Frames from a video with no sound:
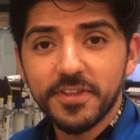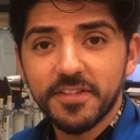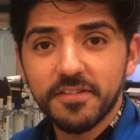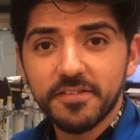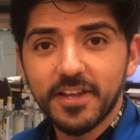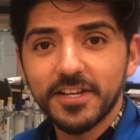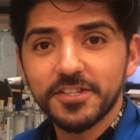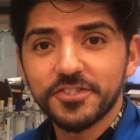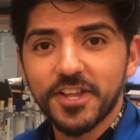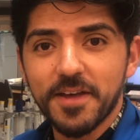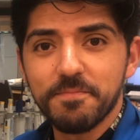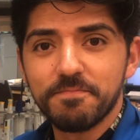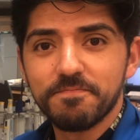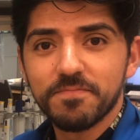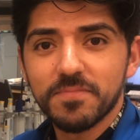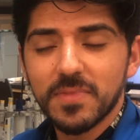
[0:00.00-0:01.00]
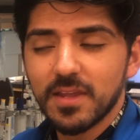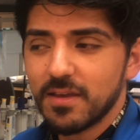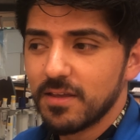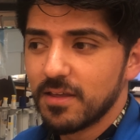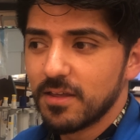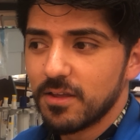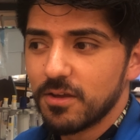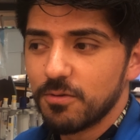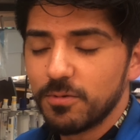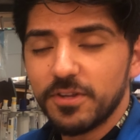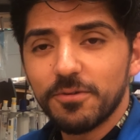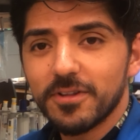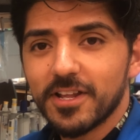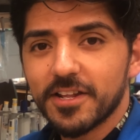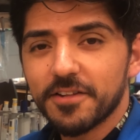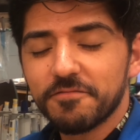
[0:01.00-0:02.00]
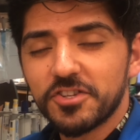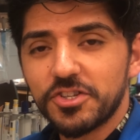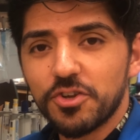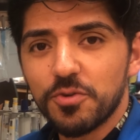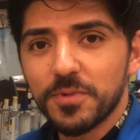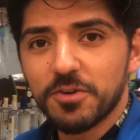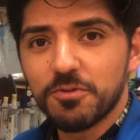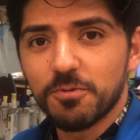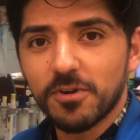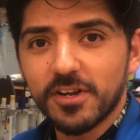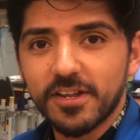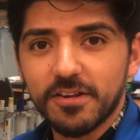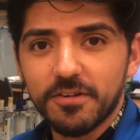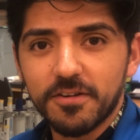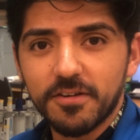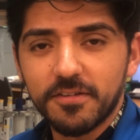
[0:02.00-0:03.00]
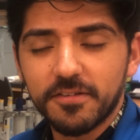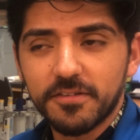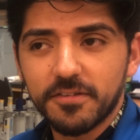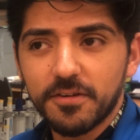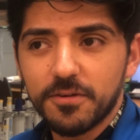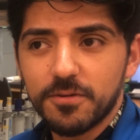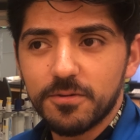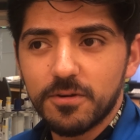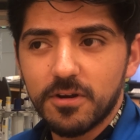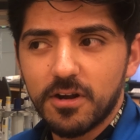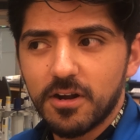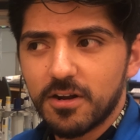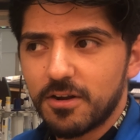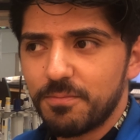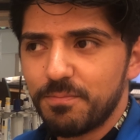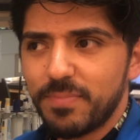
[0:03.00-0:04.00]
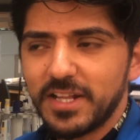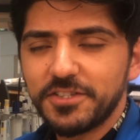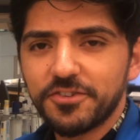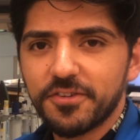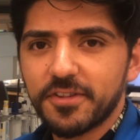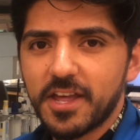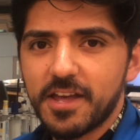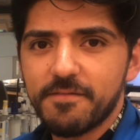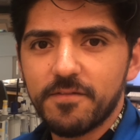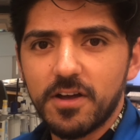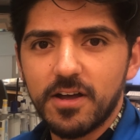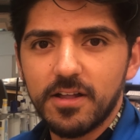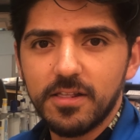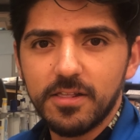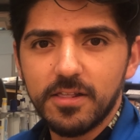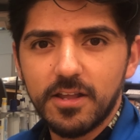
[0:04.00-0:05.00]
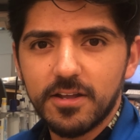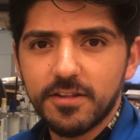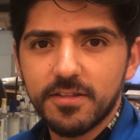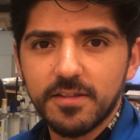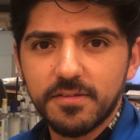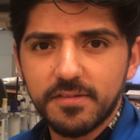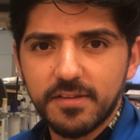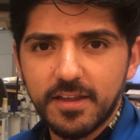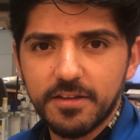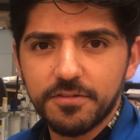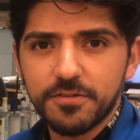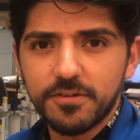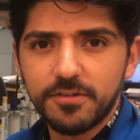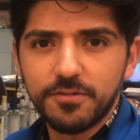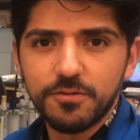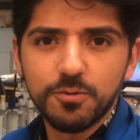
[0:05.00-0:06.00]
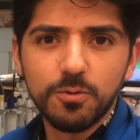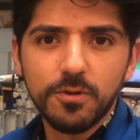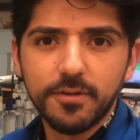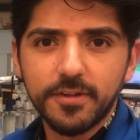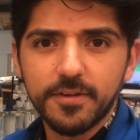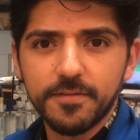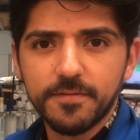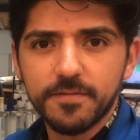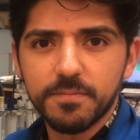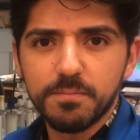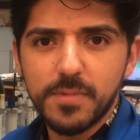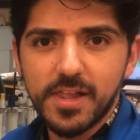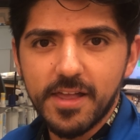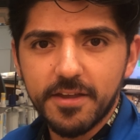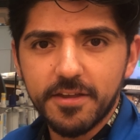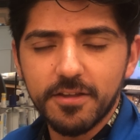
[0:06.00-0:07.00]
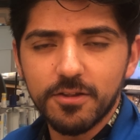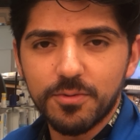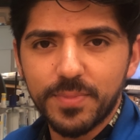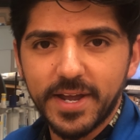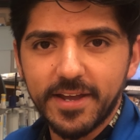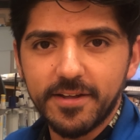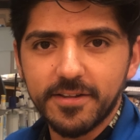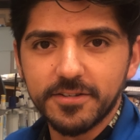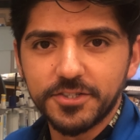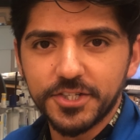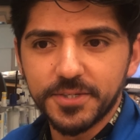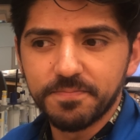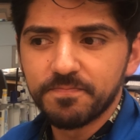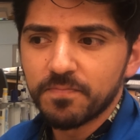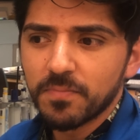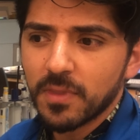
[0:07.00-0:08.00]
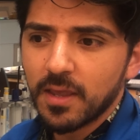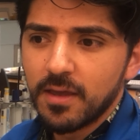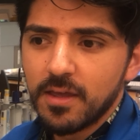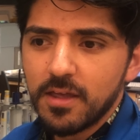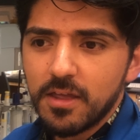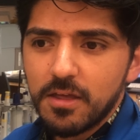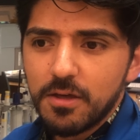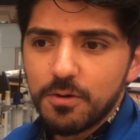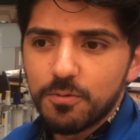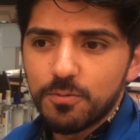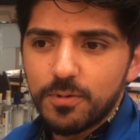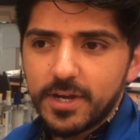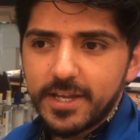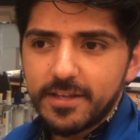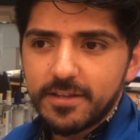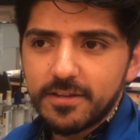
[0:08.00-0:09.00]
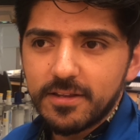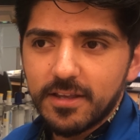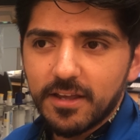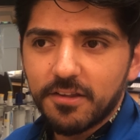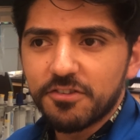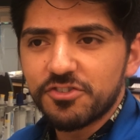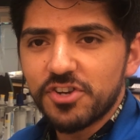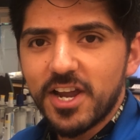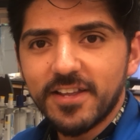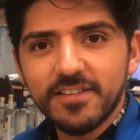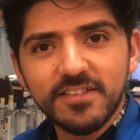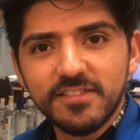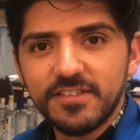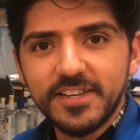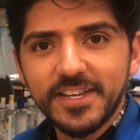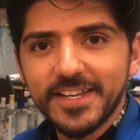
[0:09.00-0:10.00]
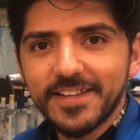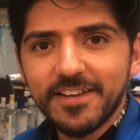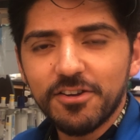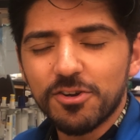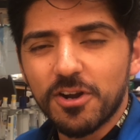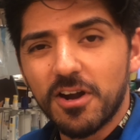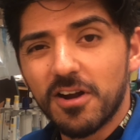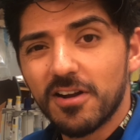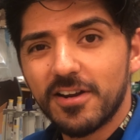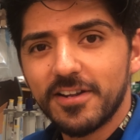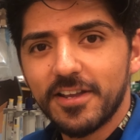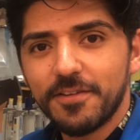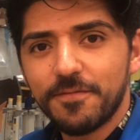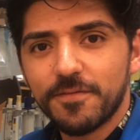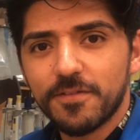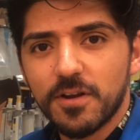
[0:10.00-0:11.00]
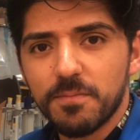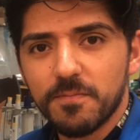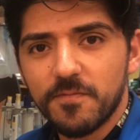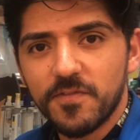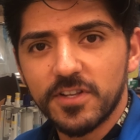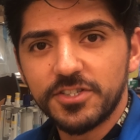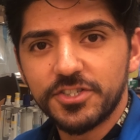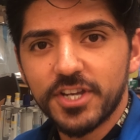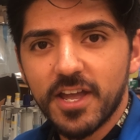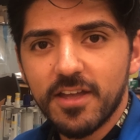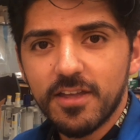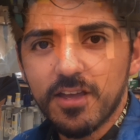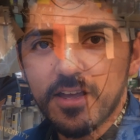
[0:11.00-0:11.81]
the STICH lab. We do a lot of genomic work here, so our benches have a lot of the standard tools of molecular biology. When extracting DNA or RNA from fungi,